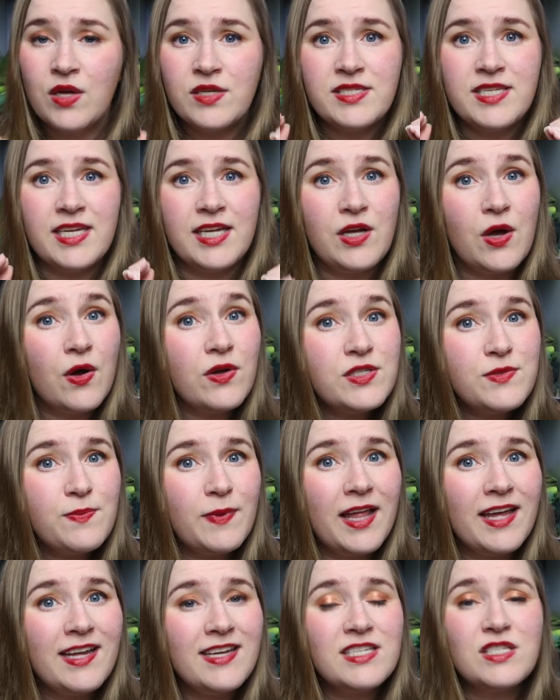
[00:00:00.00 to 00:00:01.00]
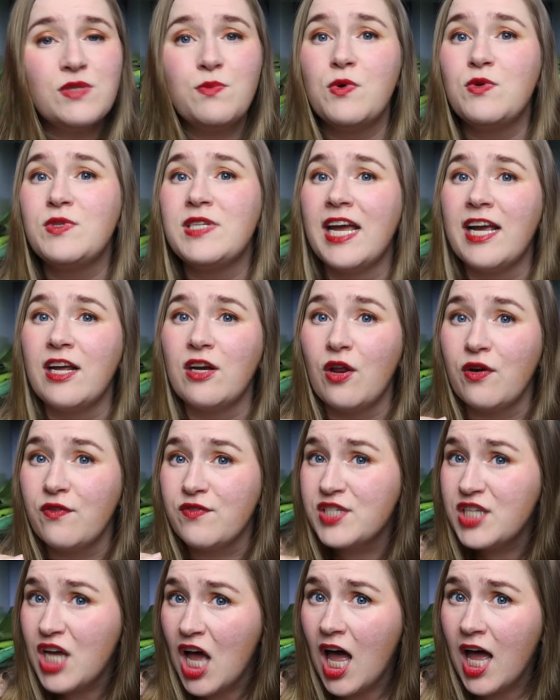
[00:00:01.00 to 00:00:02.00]
See, cosplayers will take a lot
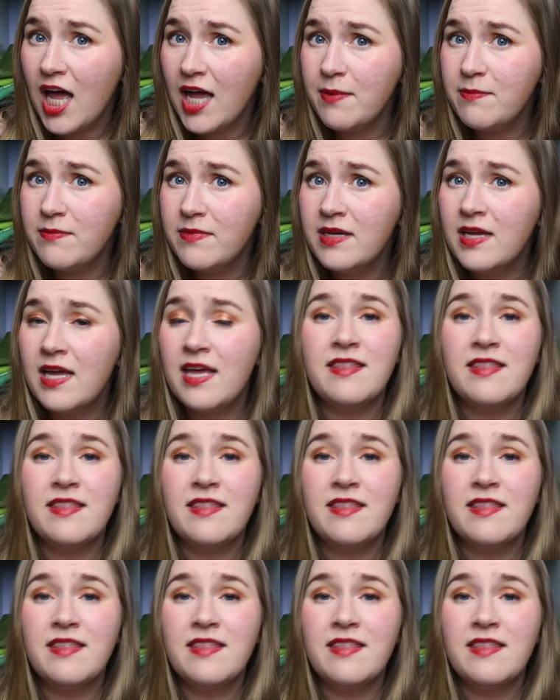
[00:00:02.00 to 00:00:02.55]
of time,